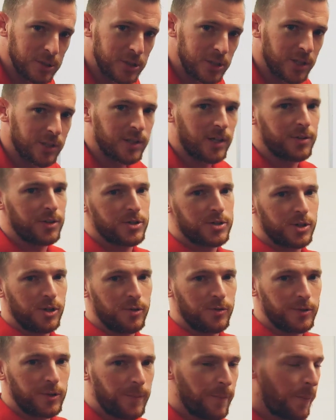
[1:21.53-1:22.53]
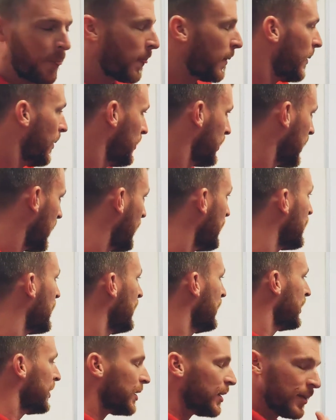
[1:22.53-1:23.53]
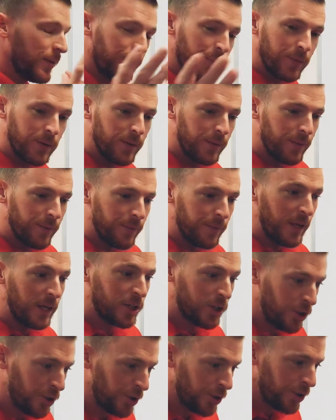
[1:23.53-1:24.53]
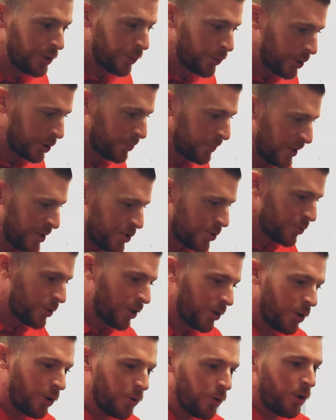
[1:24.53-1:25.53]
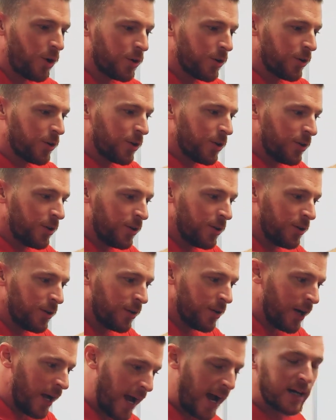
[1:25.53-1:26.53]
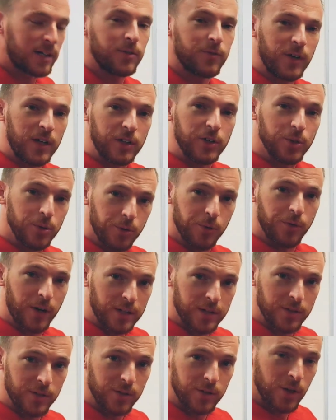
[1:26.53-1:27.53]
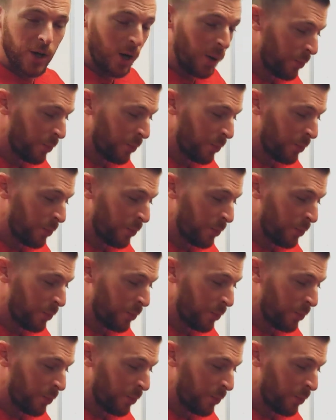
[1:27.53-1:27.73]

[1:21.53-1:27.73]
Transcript: and shut down the server. Okay. They could, which means you can no longer activate new devices.